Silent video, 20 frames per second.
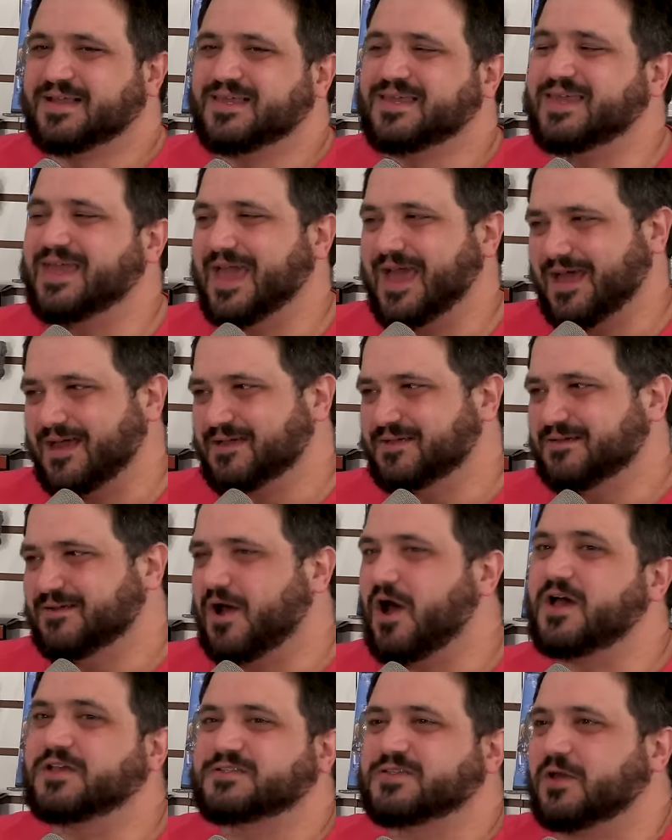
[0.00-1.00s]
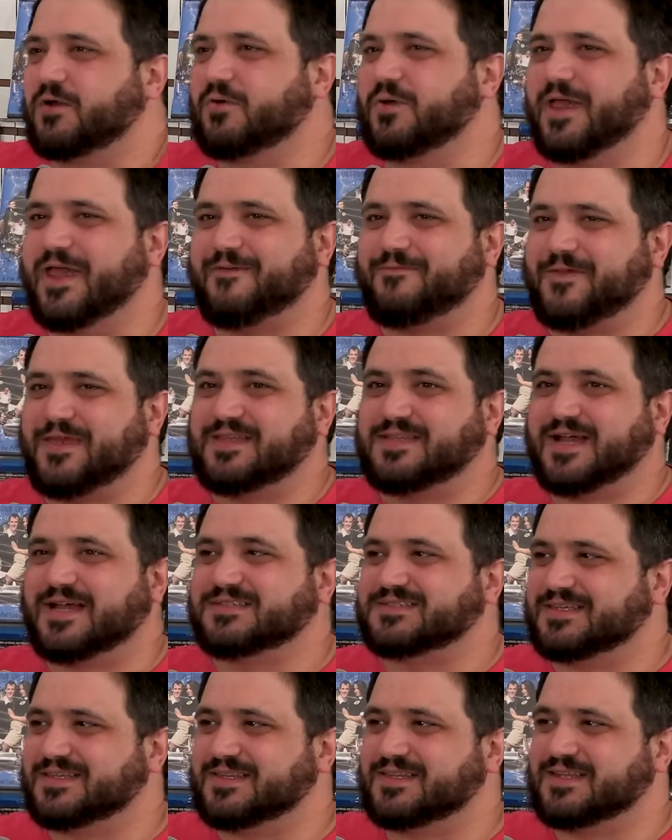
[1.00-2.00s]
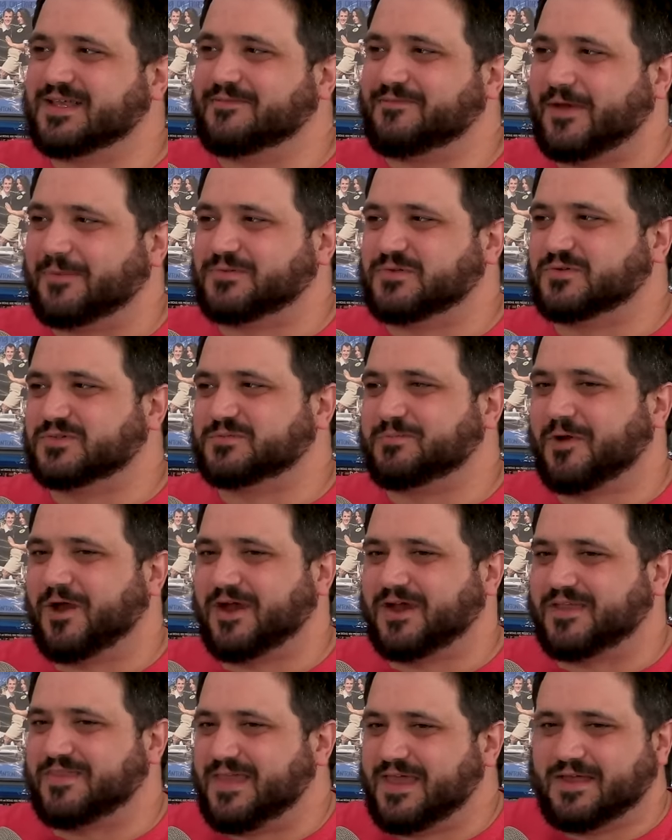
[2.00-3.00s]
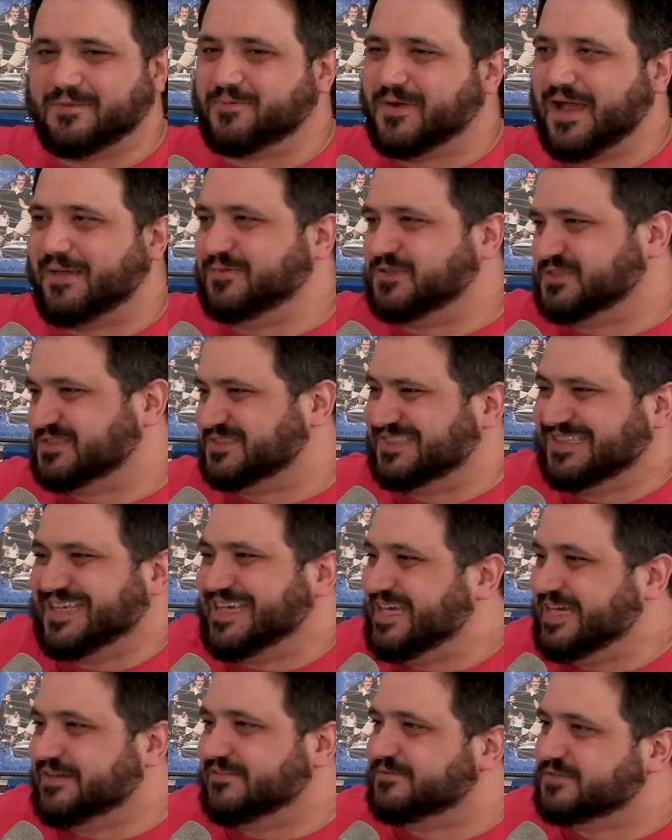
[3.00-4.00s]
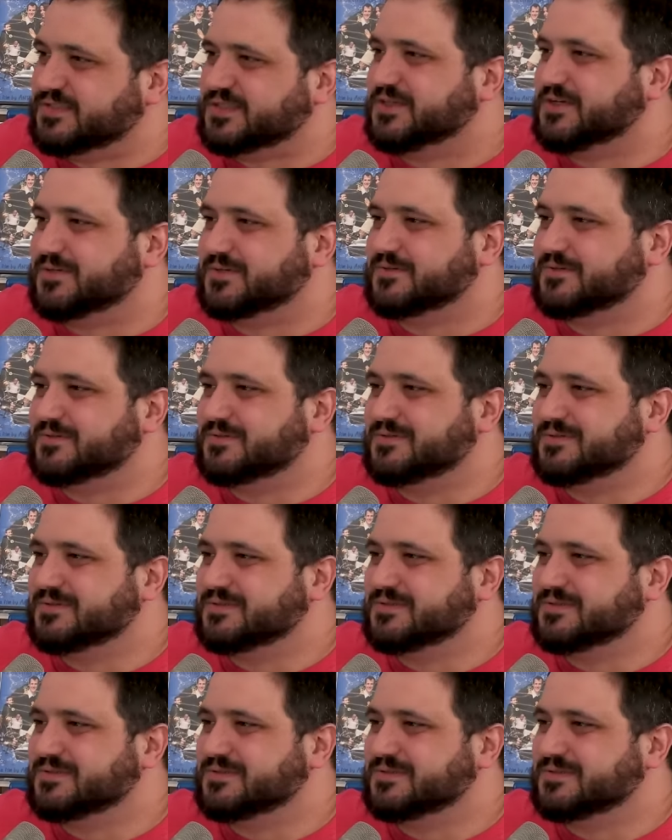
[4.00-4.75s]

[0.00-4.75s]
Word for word: Yeah. But also, like, if he doesn't live up to his bargain, they could probably just leave too.